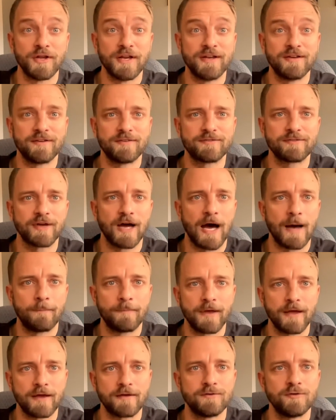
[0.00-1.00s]

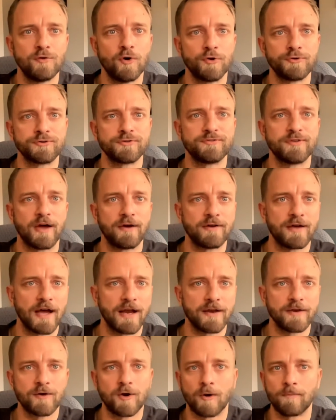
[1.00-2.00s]
endoscopic to ultrasound
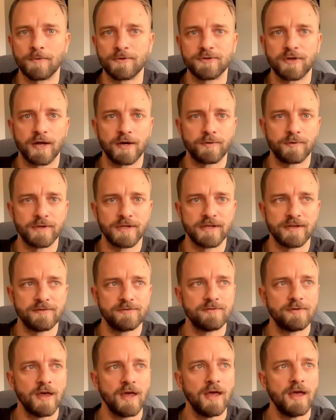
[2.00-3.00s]
guided carpal tunnel
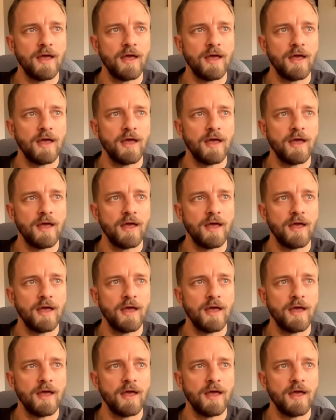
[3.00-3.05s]
release.